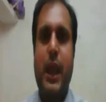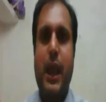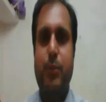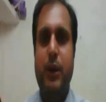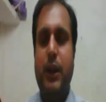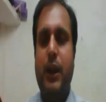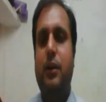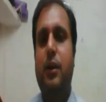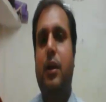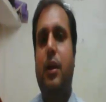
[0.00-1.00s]
and
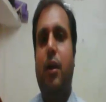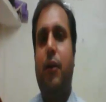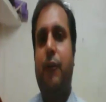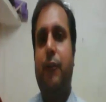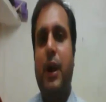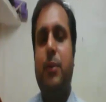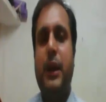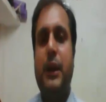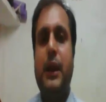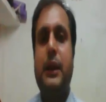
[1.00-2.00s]
Britain were
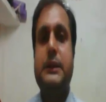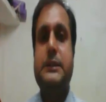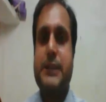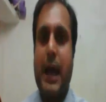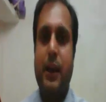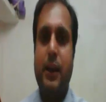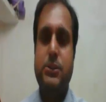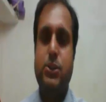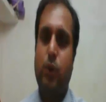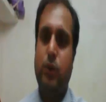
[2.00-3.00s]
maintaining
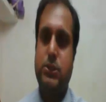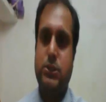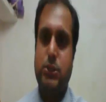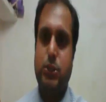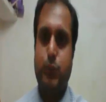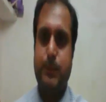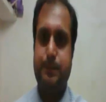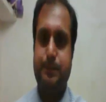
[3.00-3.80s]
silence on this issue.